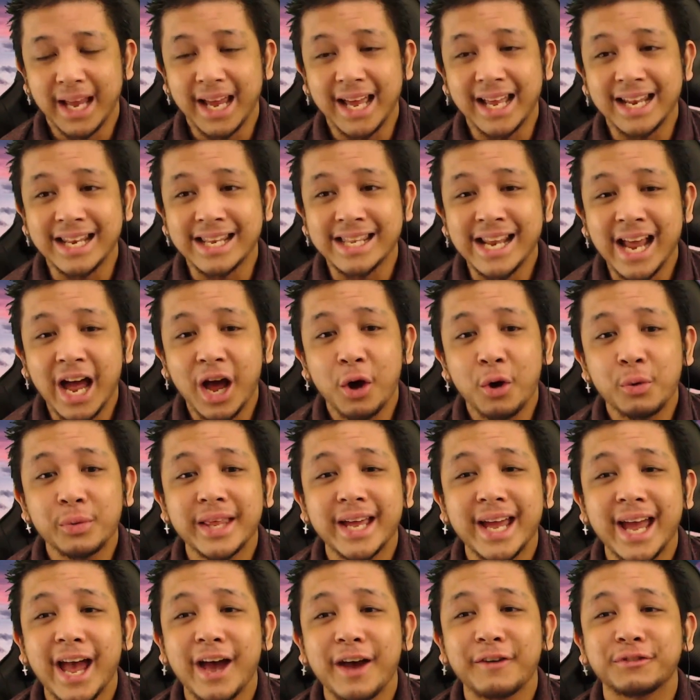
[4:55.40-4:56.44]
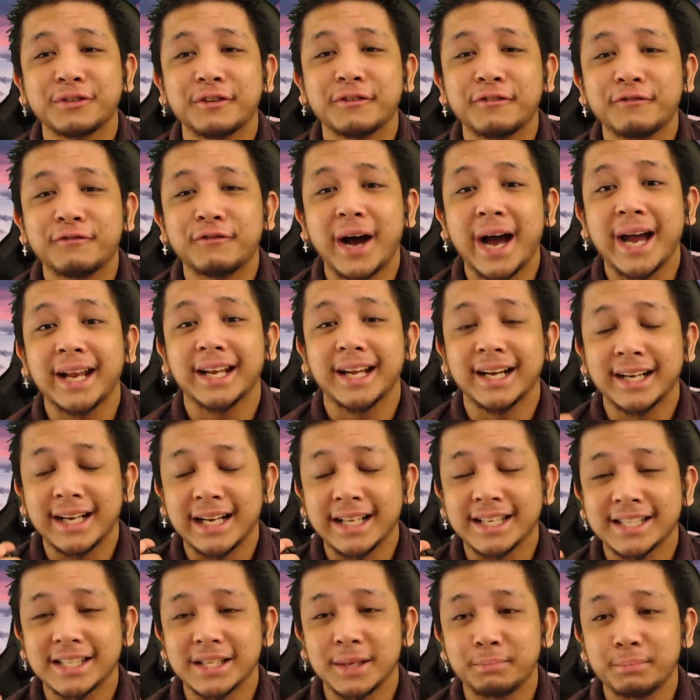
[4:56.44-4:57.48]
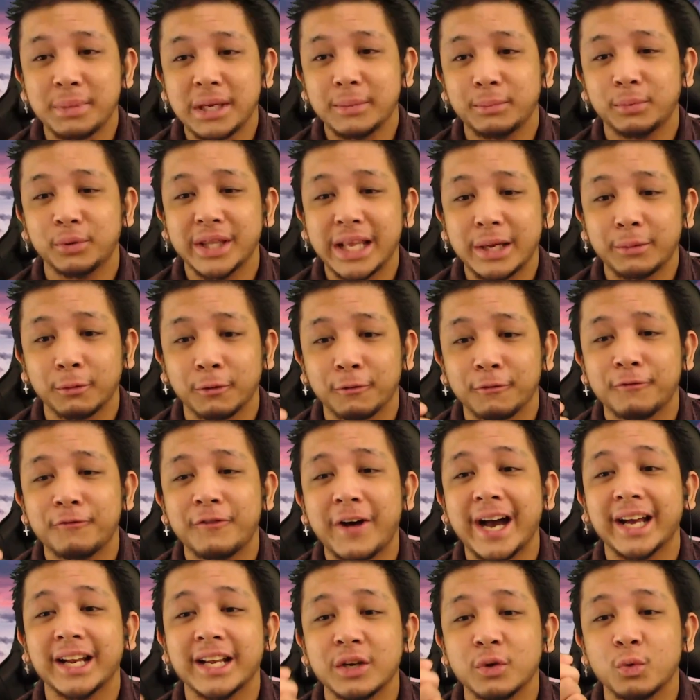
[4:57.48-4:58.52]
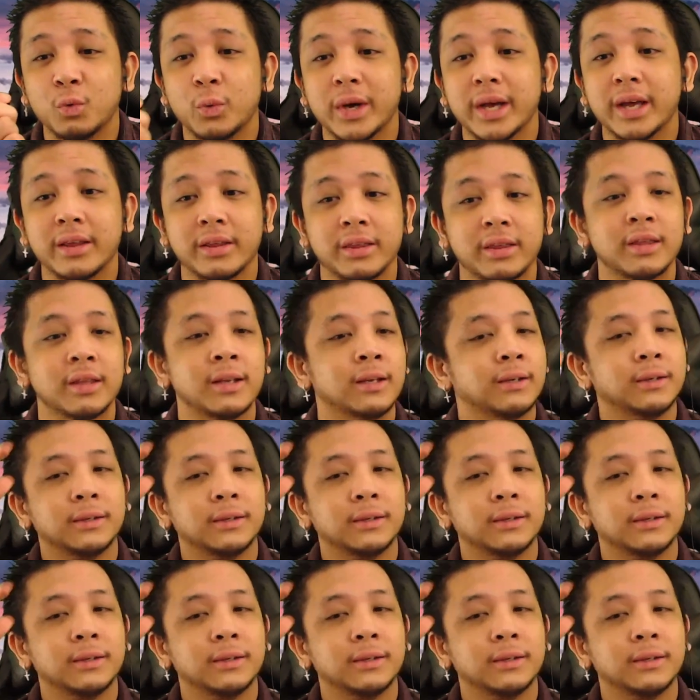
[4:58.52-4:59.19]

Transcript: And now they have to fight against the people they were fighting with.